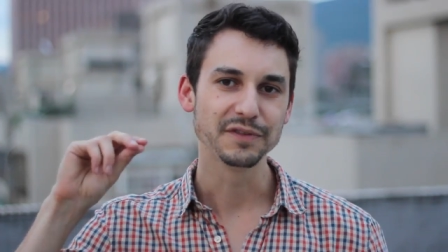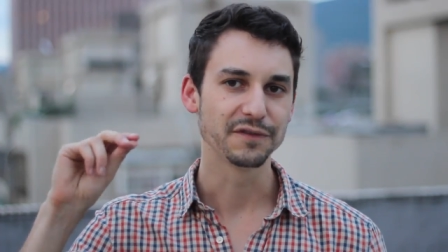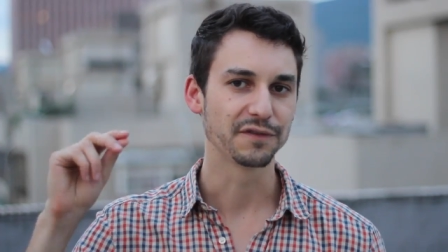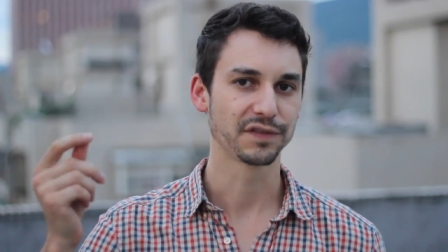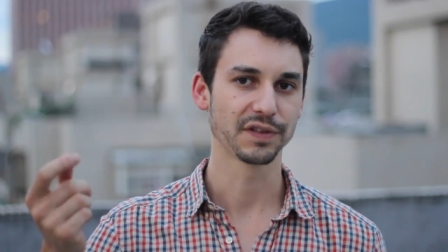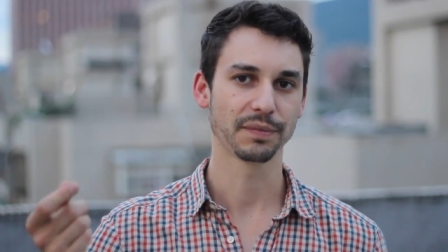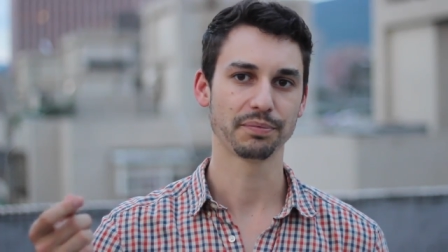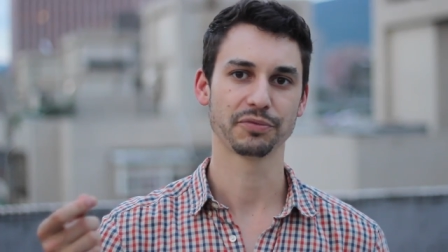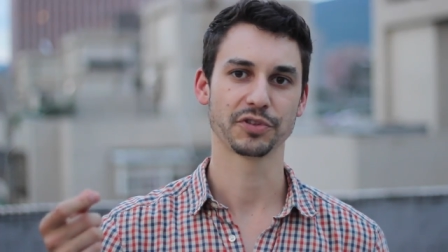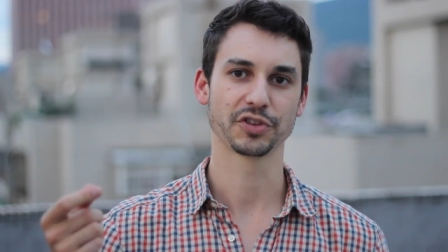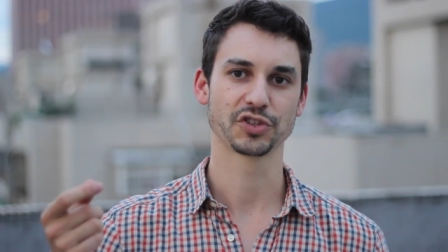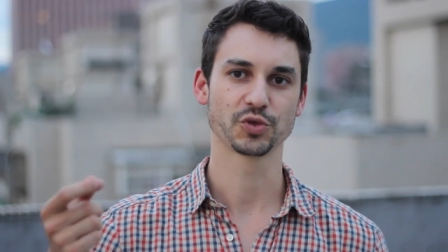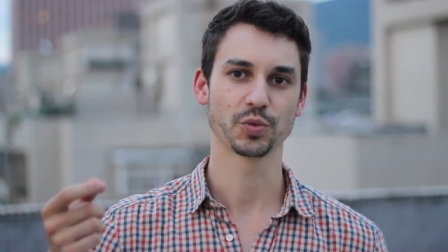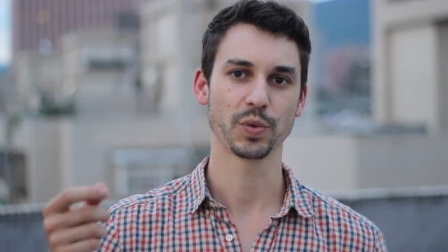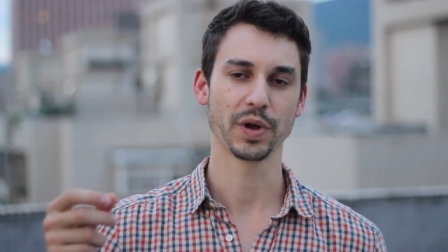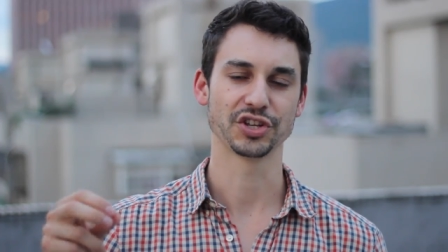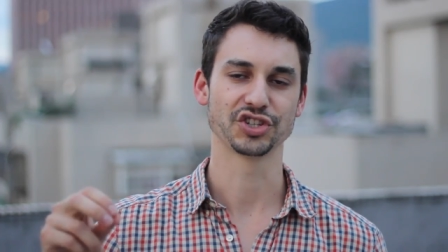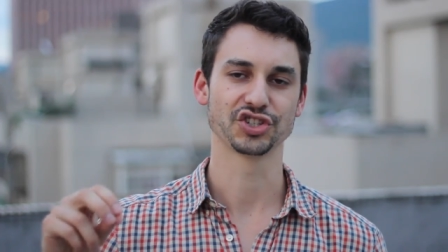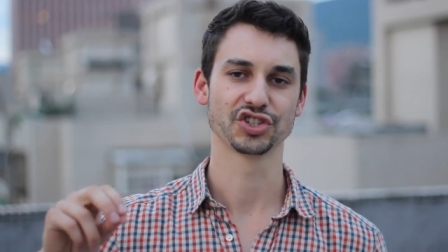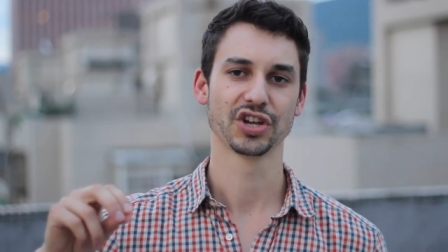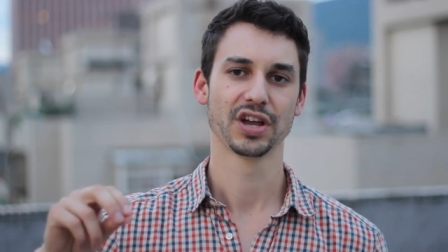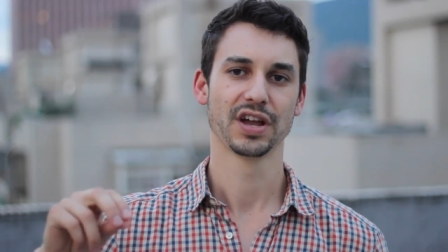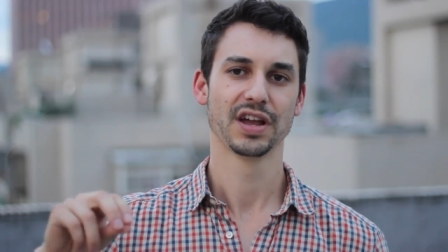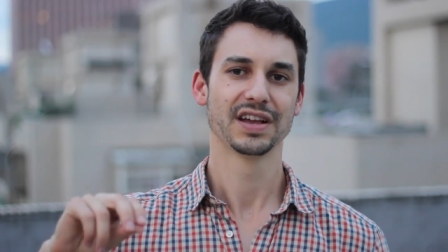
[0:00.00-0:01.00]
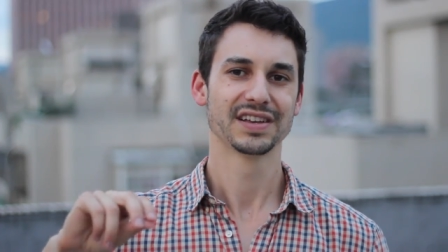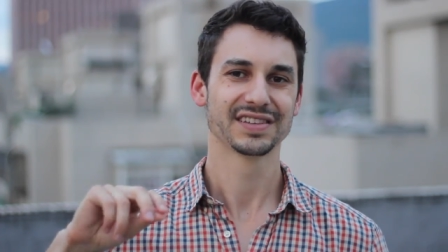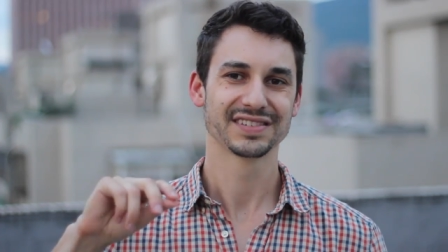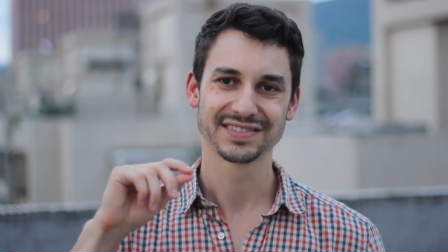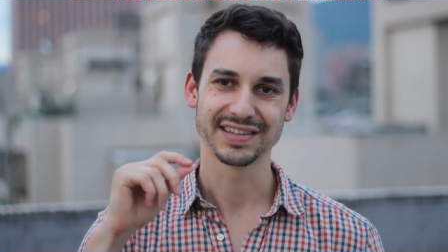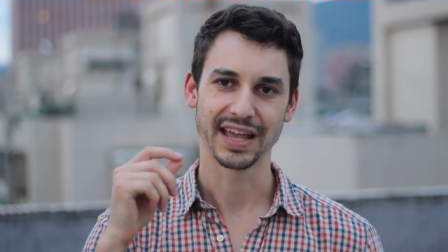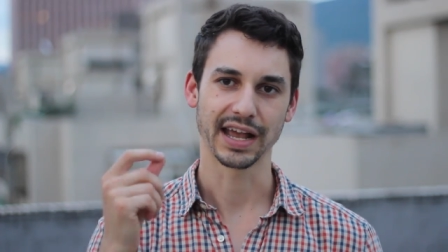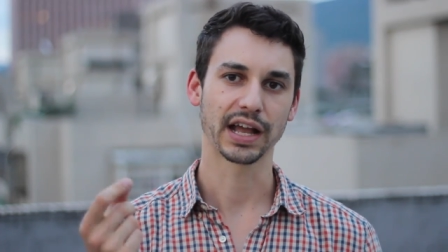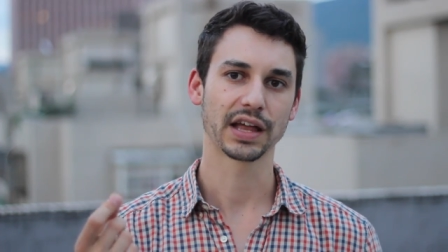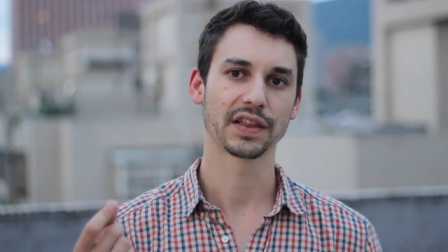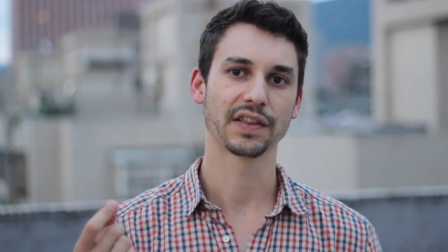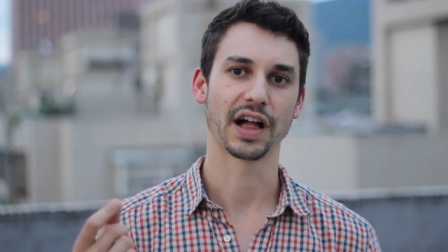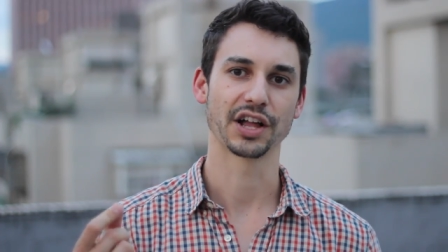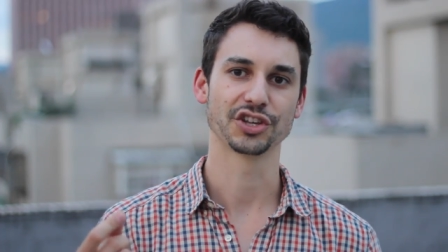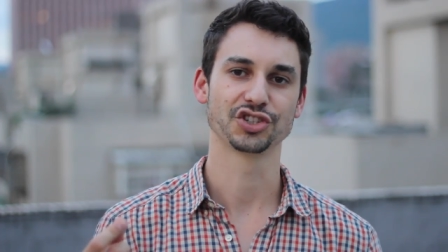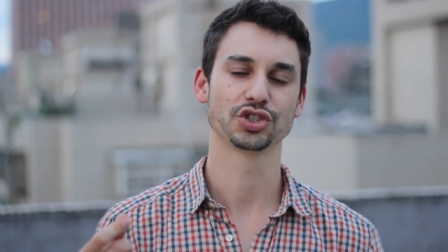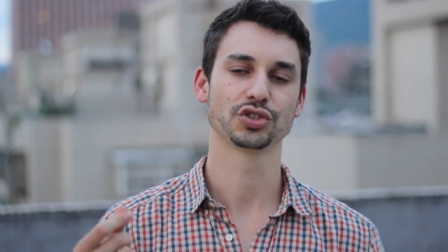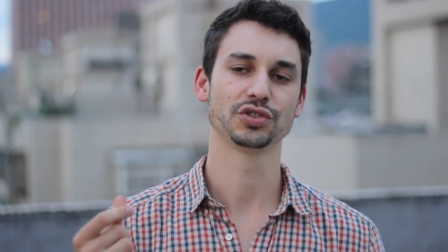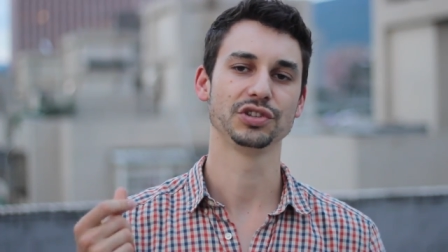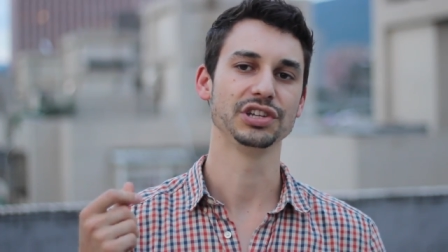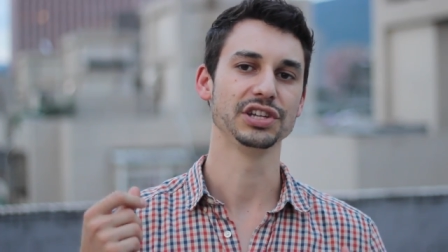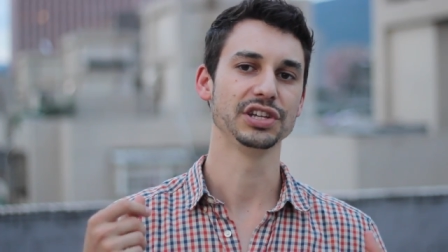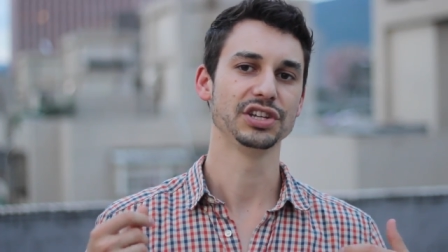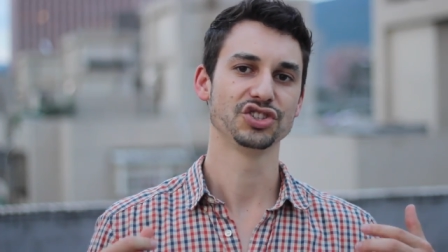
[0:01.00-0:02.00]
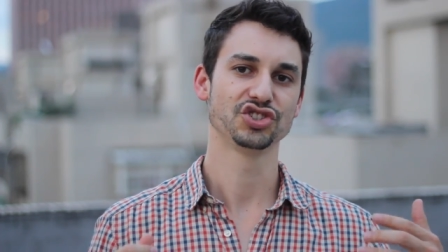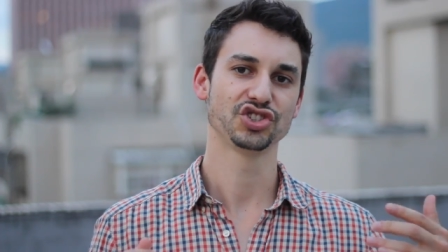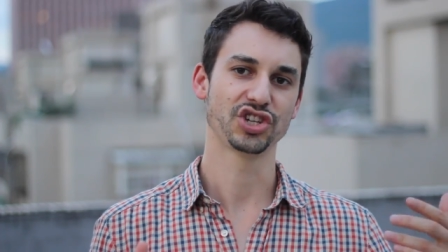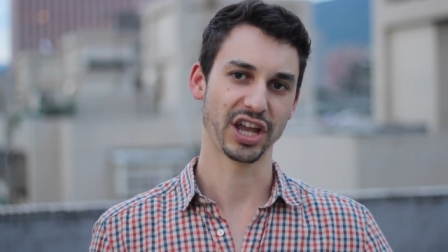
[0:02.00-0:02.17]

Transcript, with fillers: me flip the switch, psychologically